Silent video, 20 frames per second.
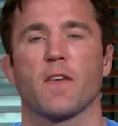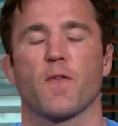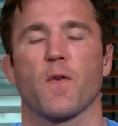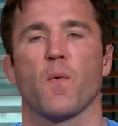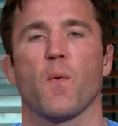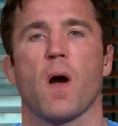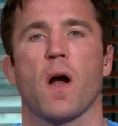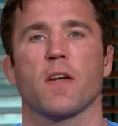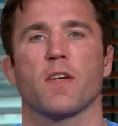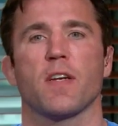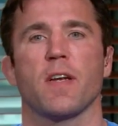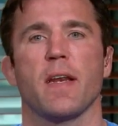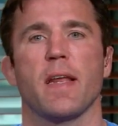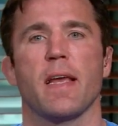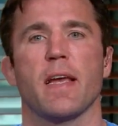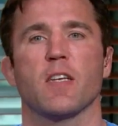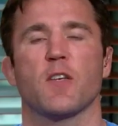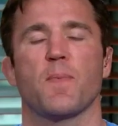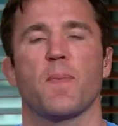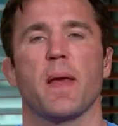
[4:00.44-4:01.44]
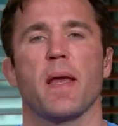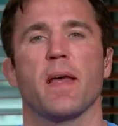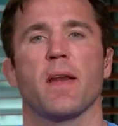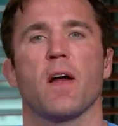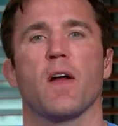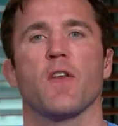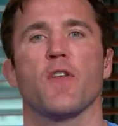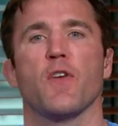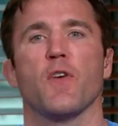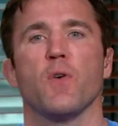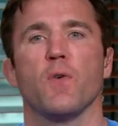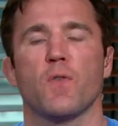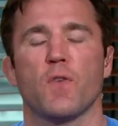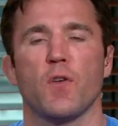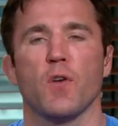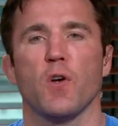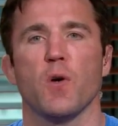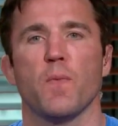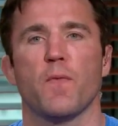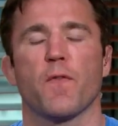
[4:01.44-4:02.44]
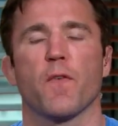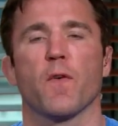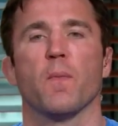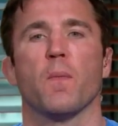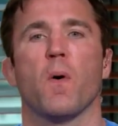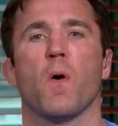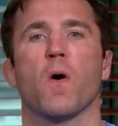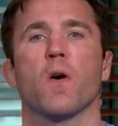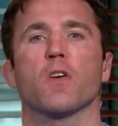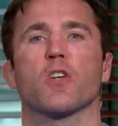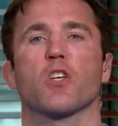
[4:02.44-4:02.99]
for watching E S P N on YouTube. For more